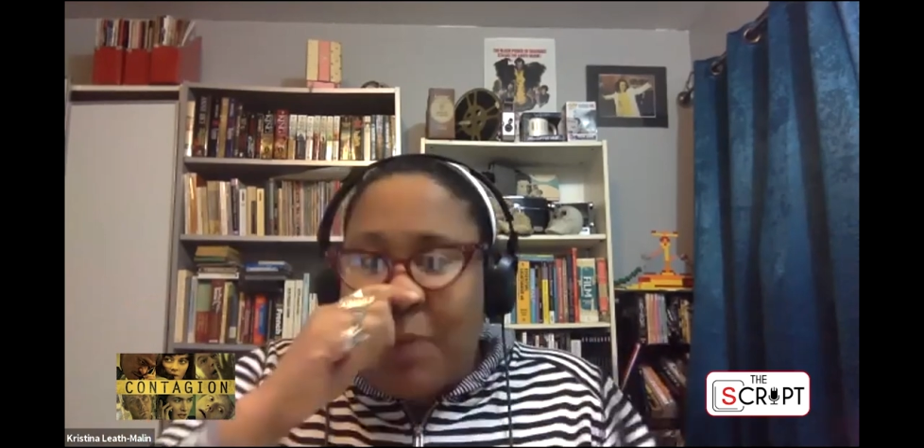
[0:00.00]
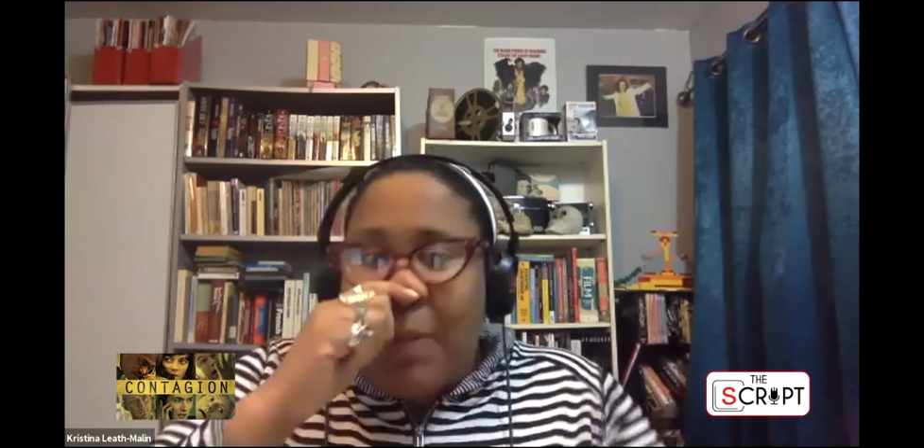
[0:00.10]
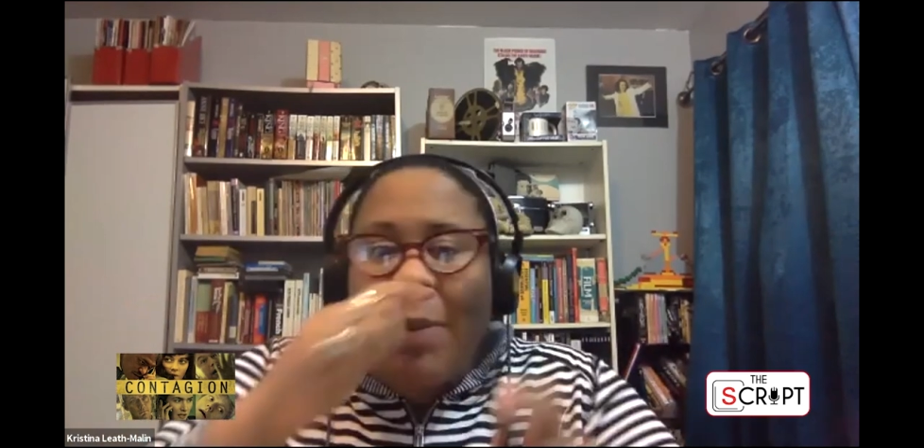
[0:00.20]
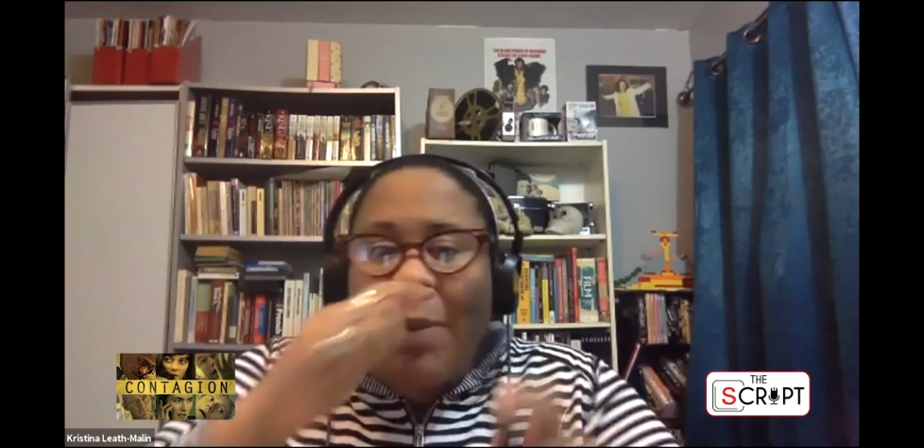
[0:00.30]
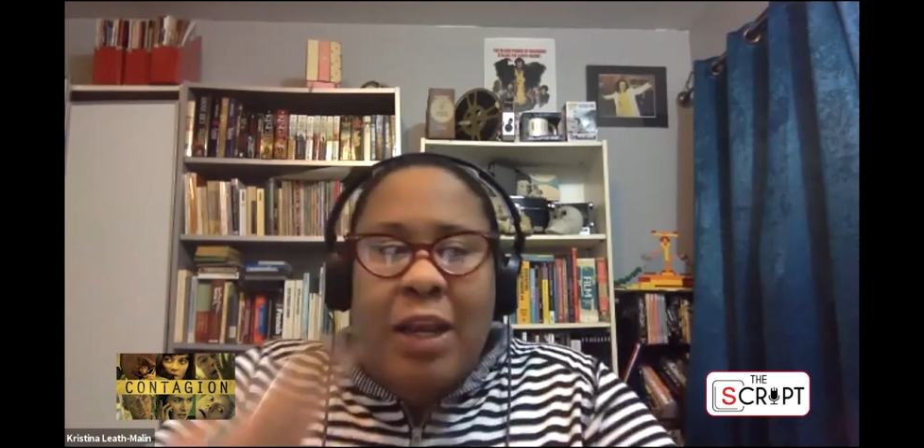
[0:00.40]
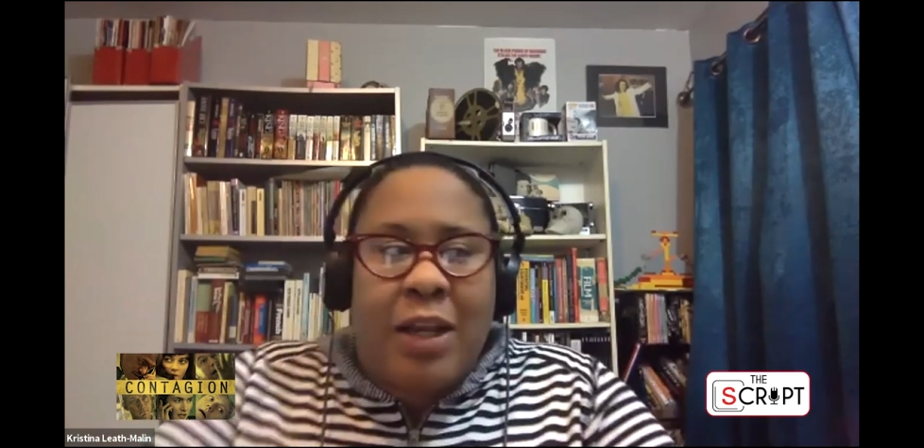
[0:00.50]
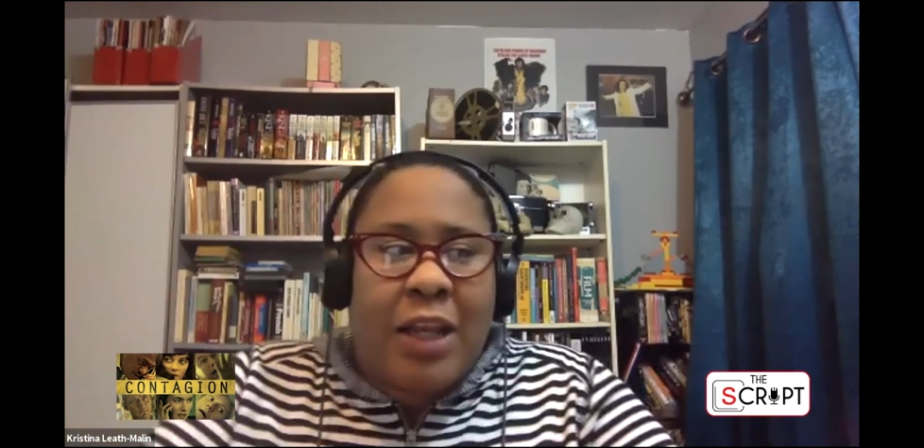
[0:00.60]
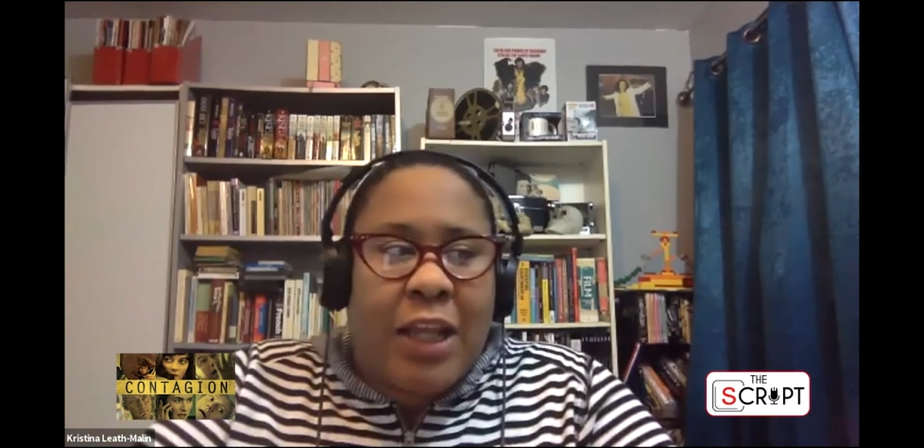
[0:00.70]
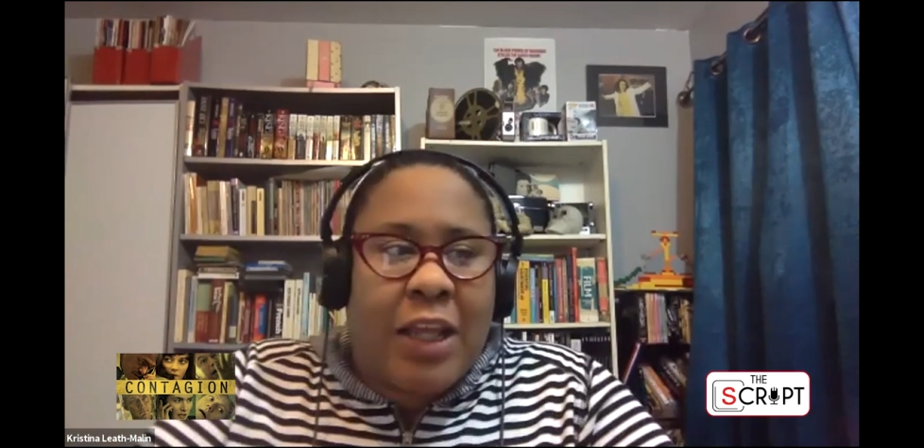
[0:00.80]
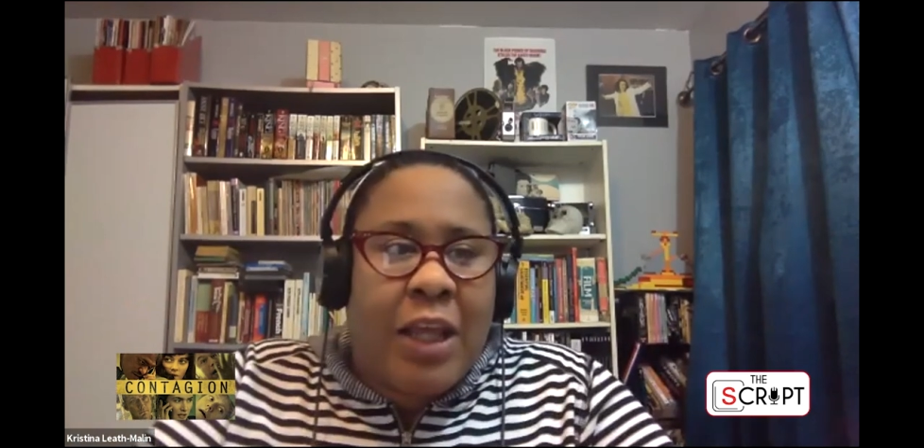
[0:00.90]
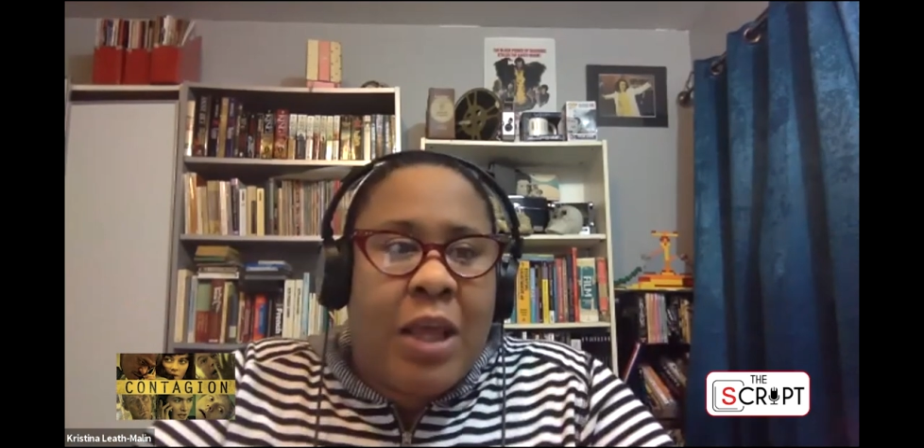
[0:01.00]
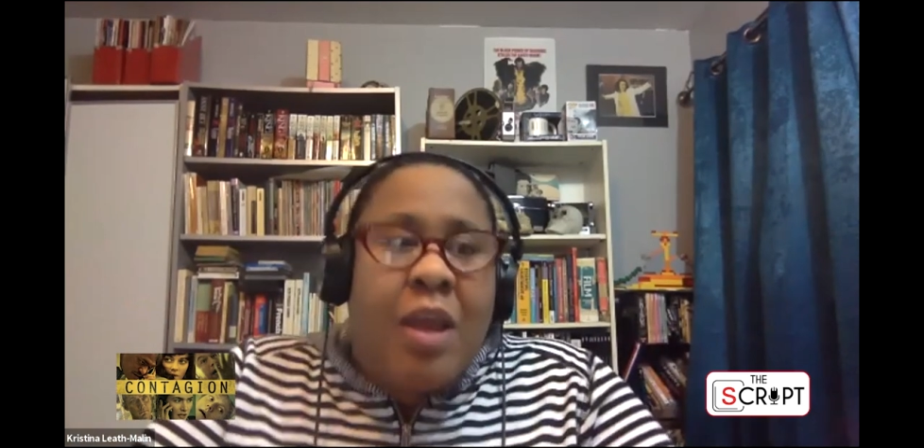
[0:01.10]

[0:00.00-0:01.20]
gonna get mad about it. Like,